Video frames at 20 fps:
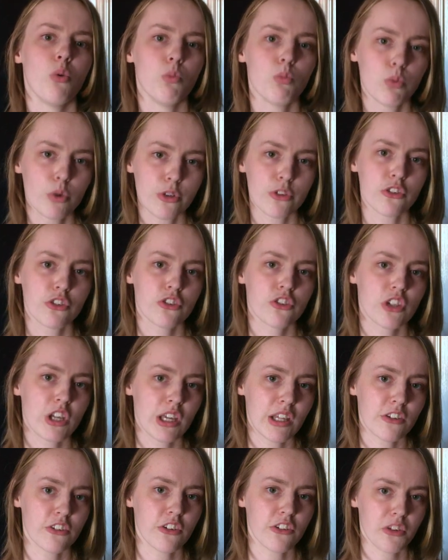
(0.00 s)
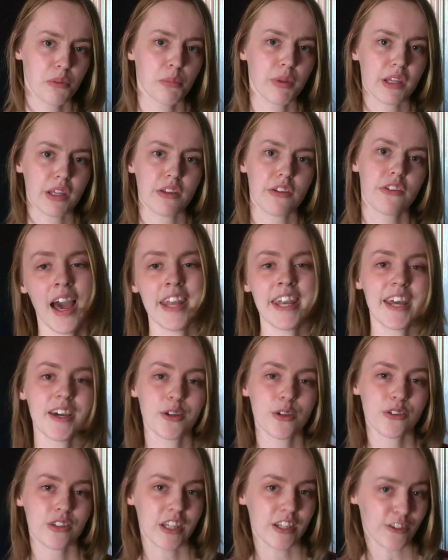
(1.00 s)
what changes the piece, and that
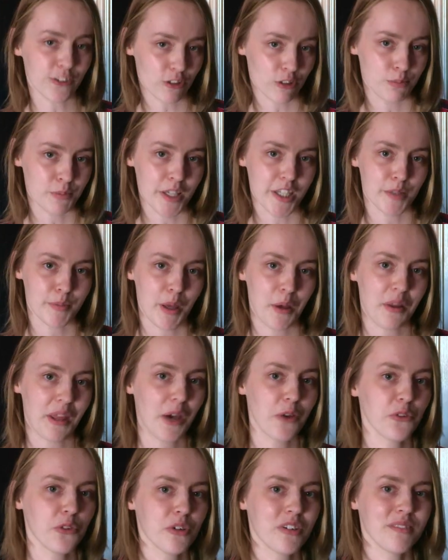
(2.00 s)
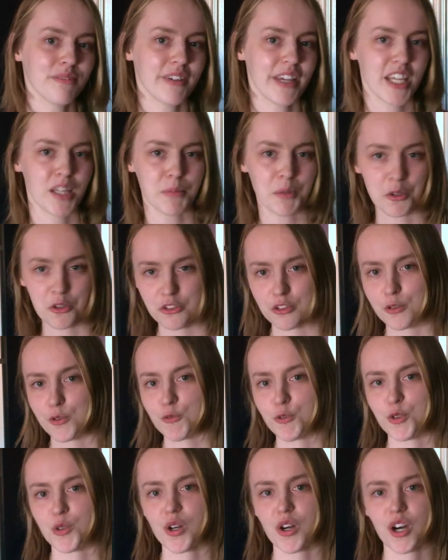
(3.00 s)
could teach you a bit about how to convey emotion
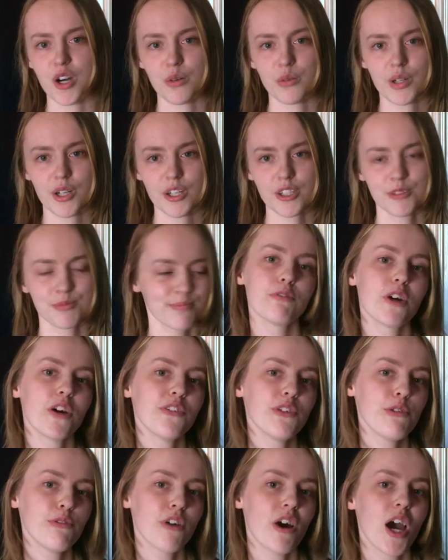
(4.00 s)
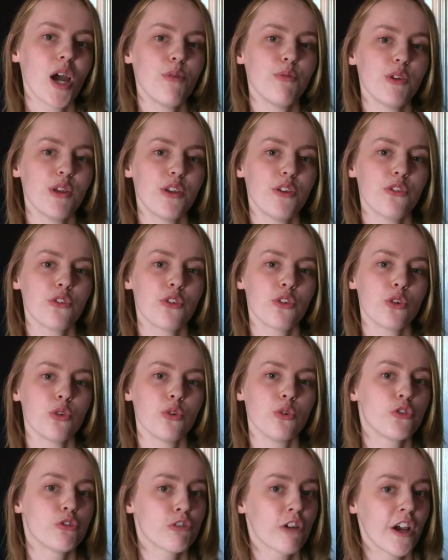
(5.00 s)
through your artwork. 35 is
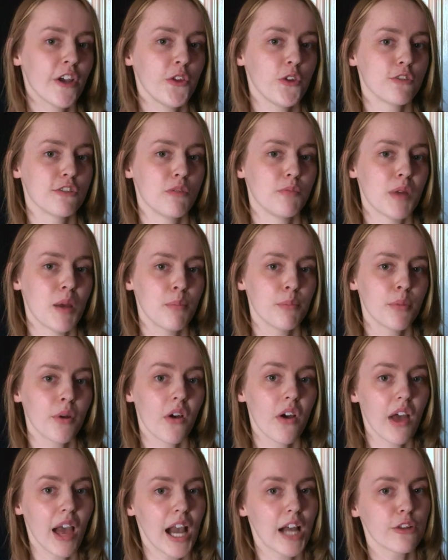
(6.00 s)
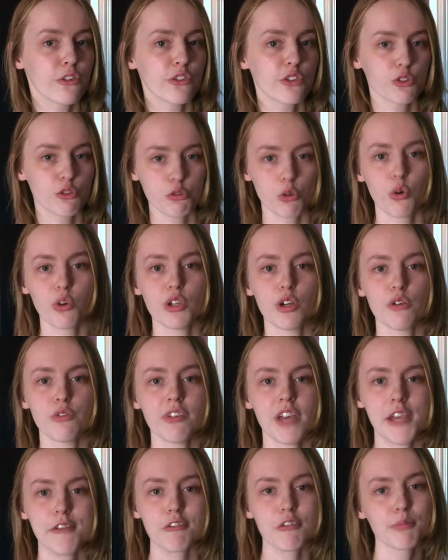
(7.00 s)
to try to remember and draw your
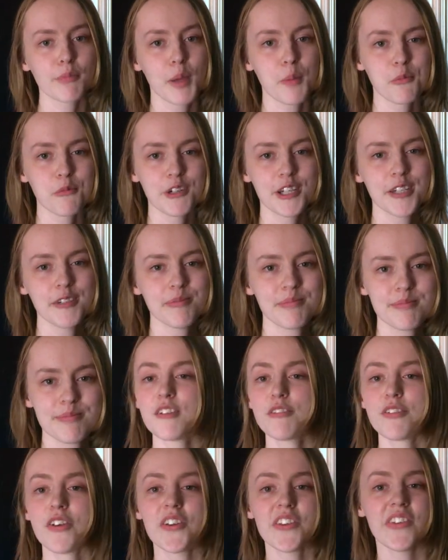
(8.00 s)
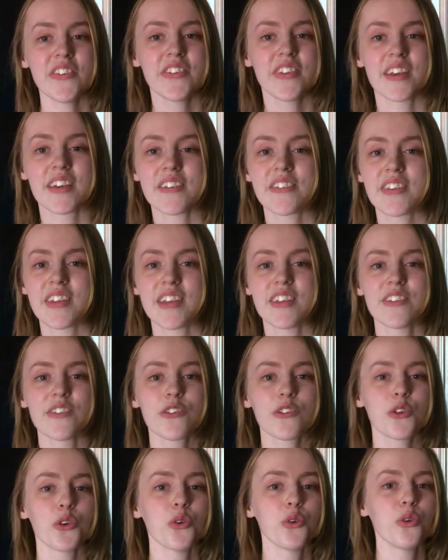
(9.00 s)
favorite memory. 36 is
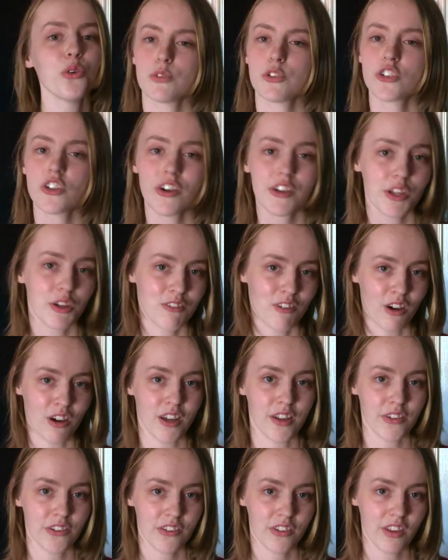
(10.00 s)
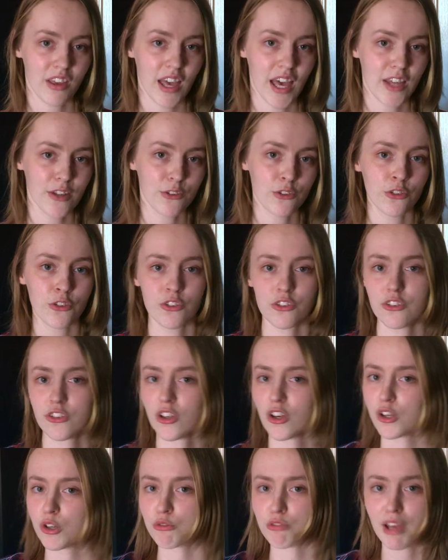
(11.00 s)
to shut your eyes and
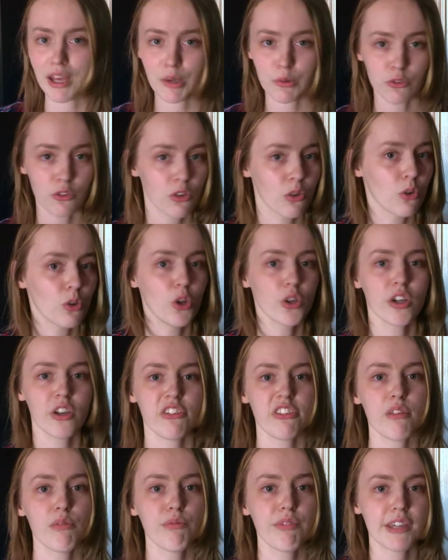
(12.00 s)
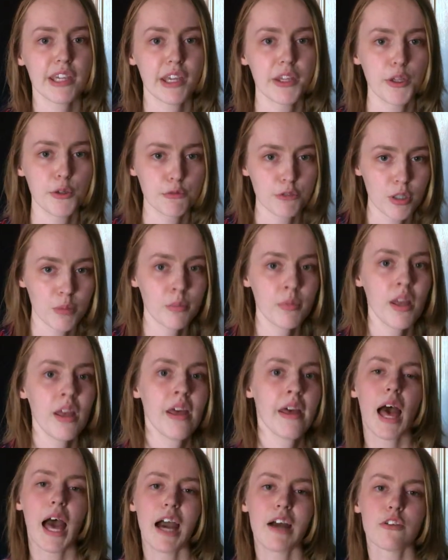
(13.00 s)
turn around or look at something in your room,
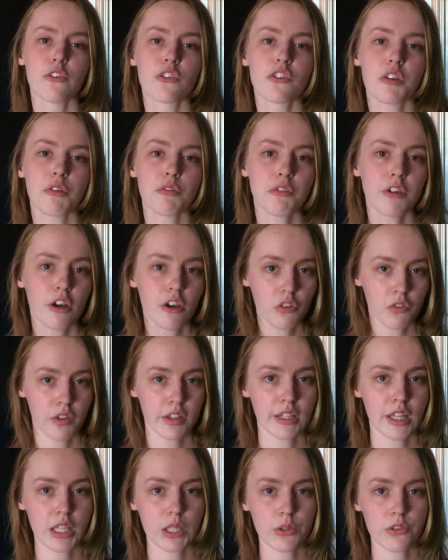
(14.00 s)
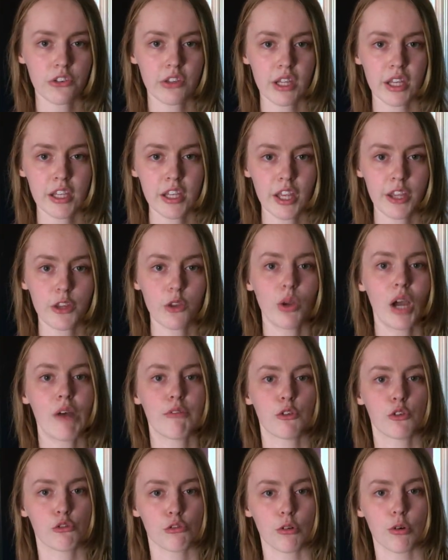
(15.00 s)
and the first thing that you see, you have
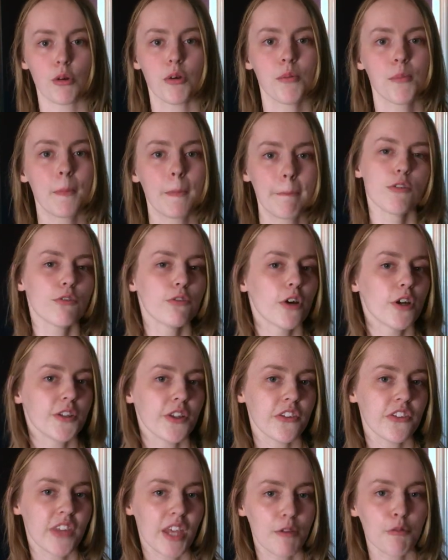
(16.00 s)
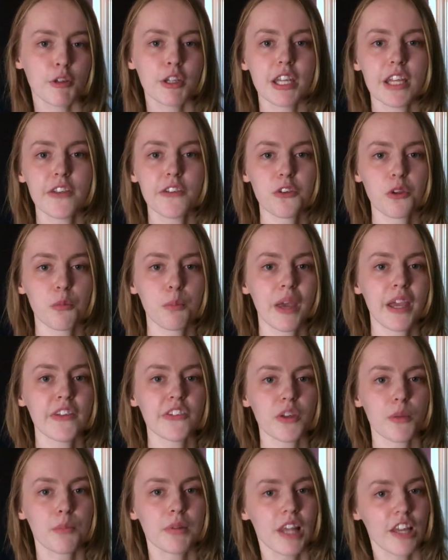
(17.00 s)
to draw. 37 is to
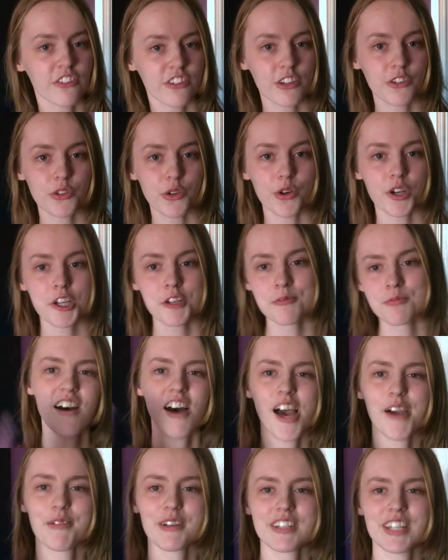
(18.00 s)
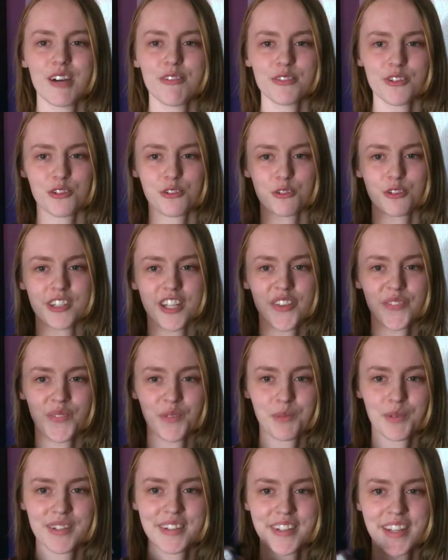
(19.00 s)
paint a plushy toy. I would love to draw this
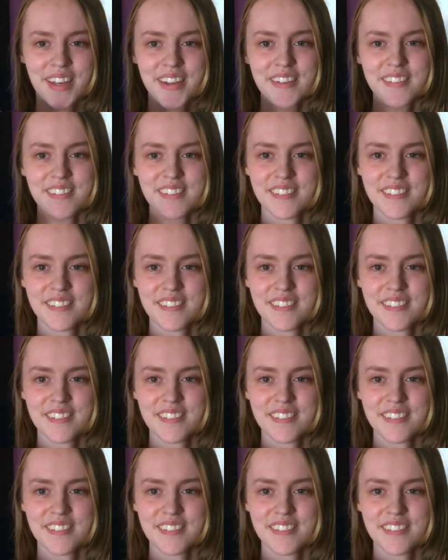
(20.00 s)
one day.